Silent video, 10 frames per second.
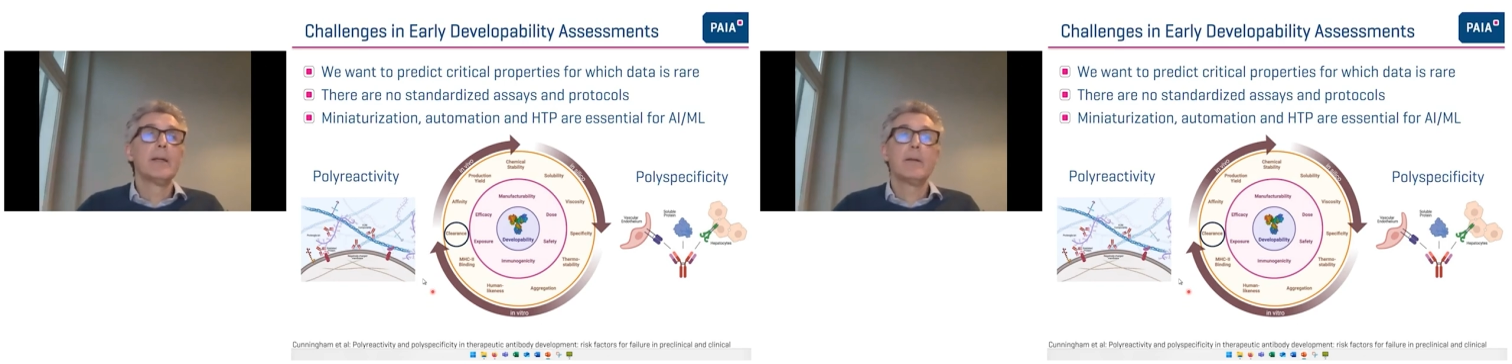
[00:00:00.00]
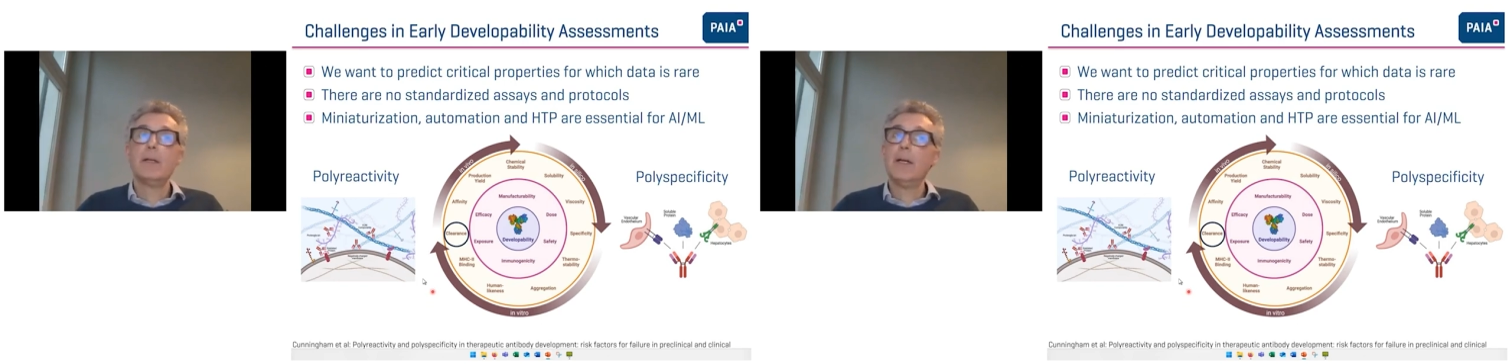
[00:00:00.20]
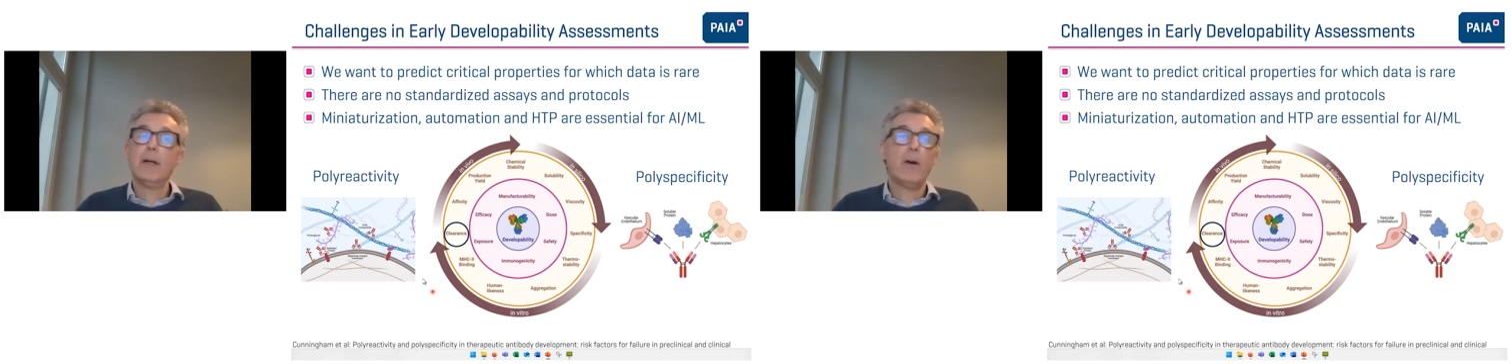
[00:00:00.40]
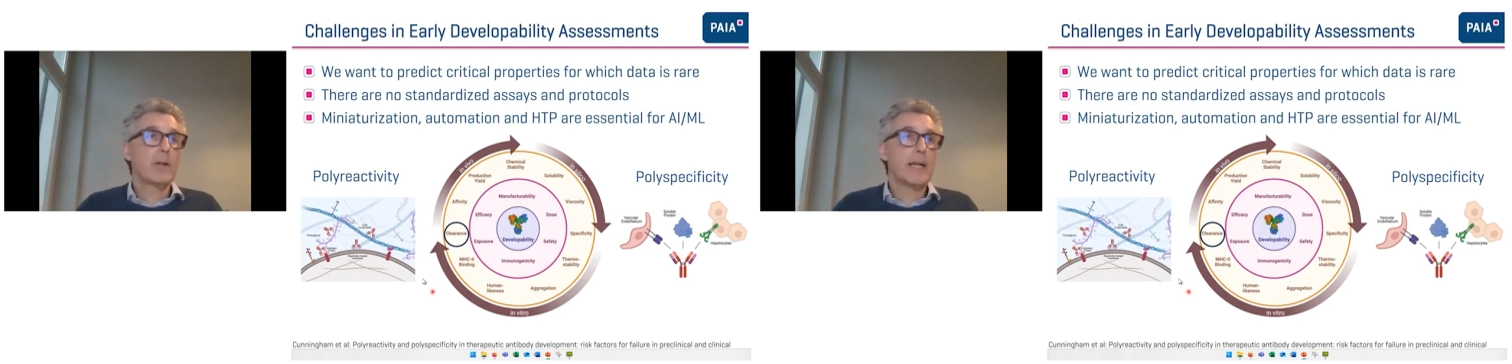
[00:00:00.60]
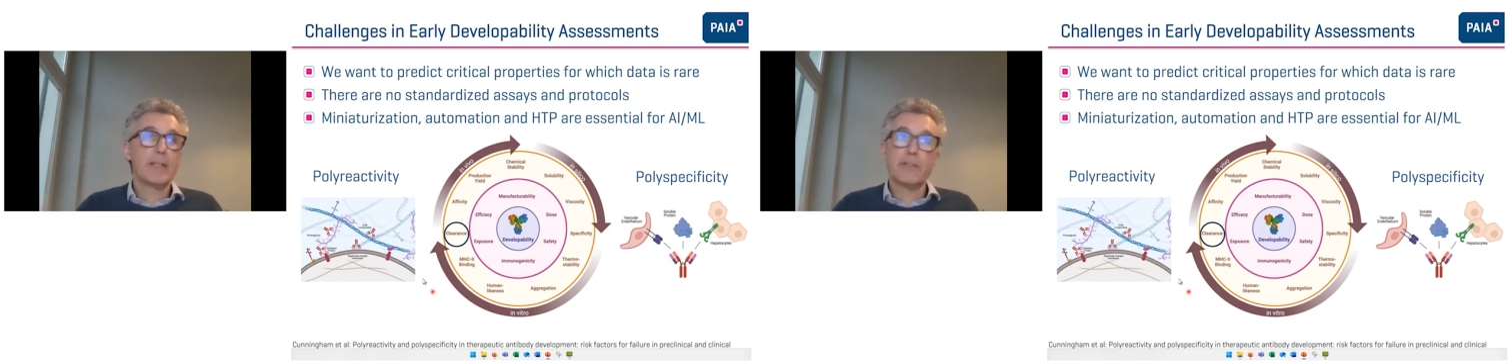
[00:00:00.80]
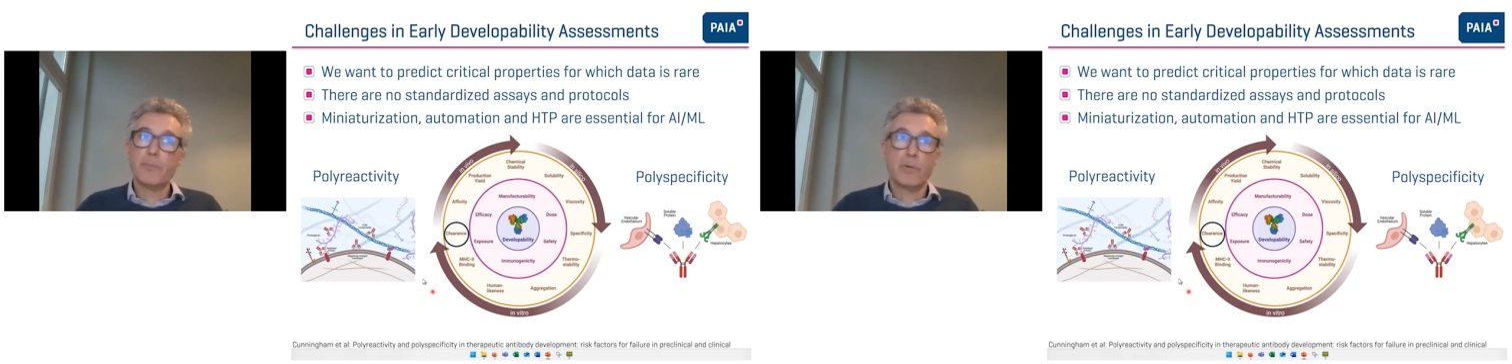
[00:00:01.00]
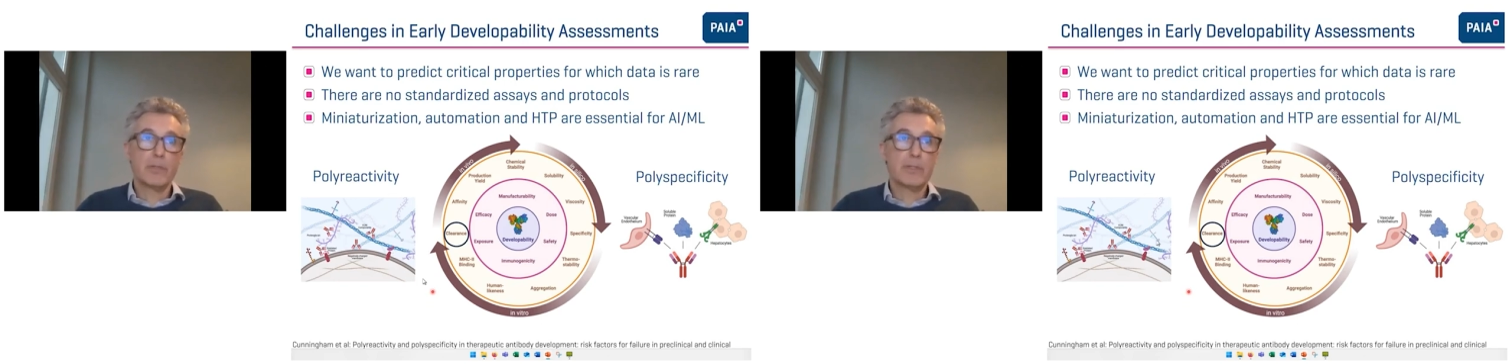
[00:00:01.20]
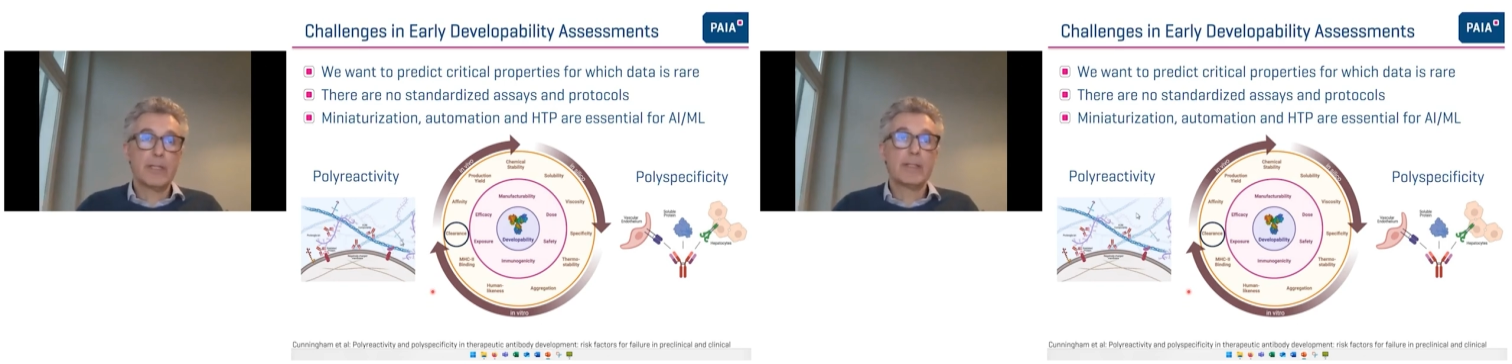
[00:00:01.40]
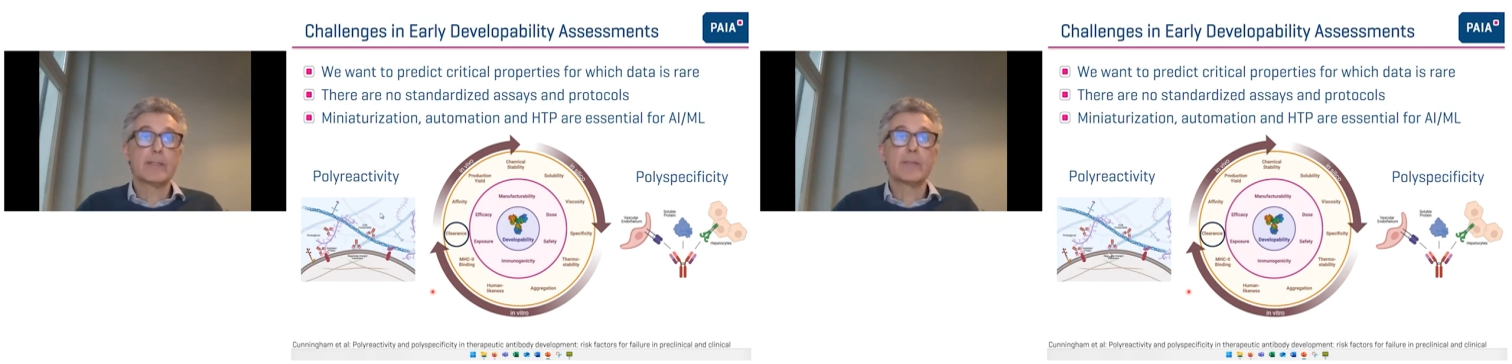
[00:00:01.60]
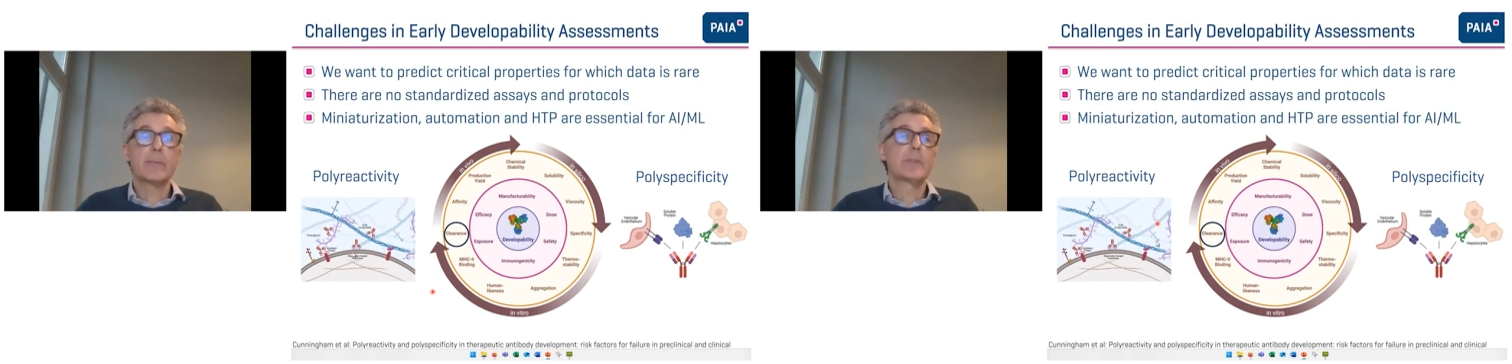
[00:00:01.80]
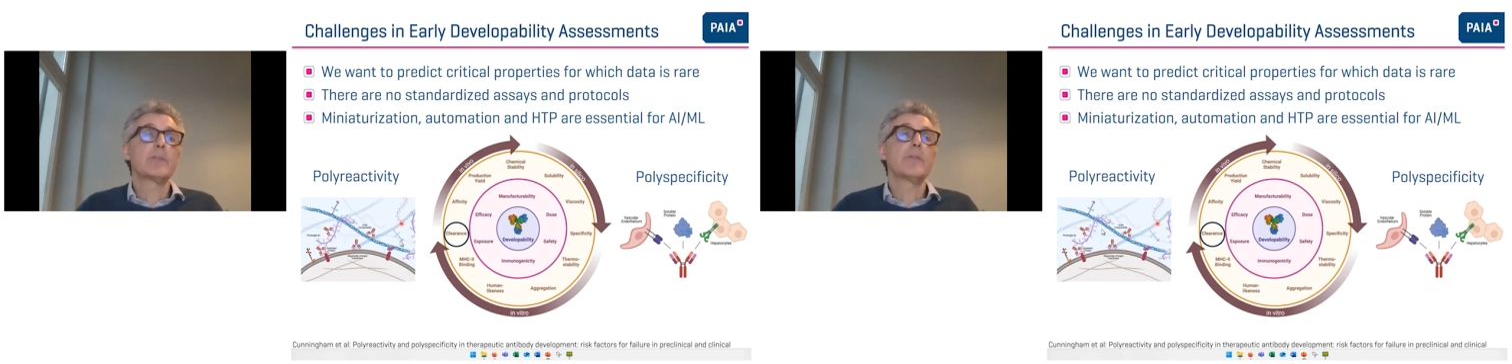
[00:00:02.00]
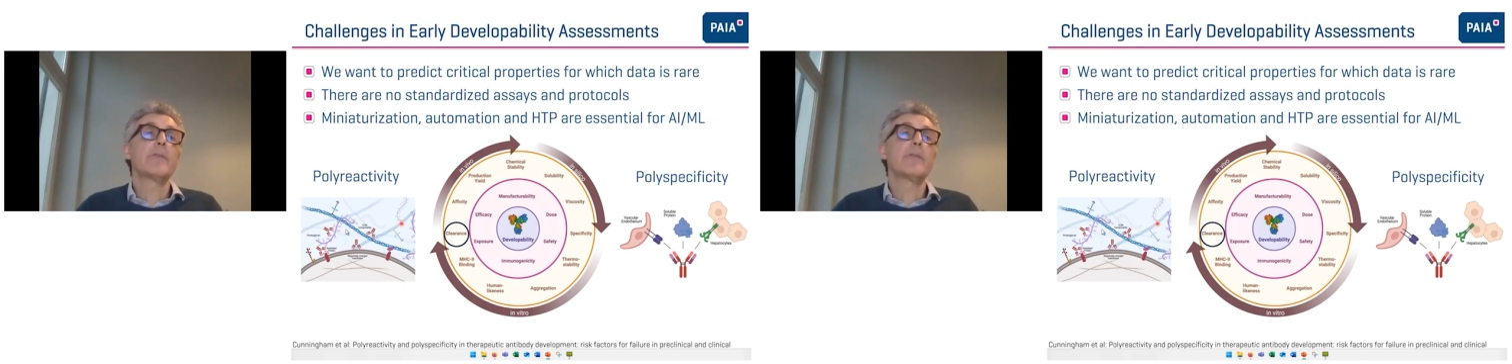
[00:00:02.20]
all kinds of proteins which you